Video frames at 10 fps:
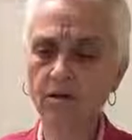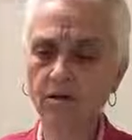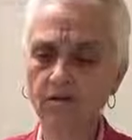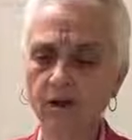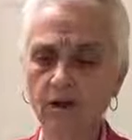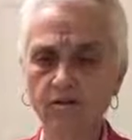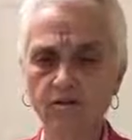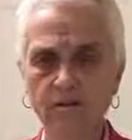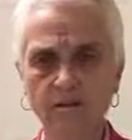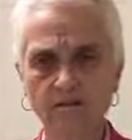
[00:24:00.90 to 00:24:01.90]
been
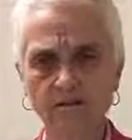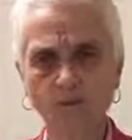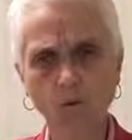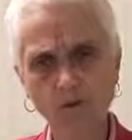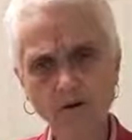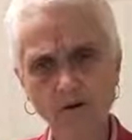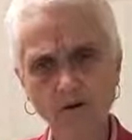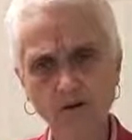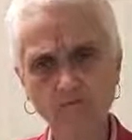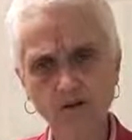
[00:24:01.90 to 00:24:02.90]
acknowledged as an
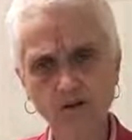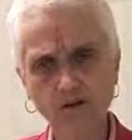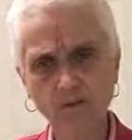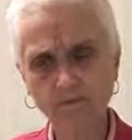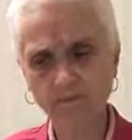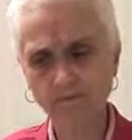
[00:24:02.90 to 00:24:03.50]
ordinary Rishi.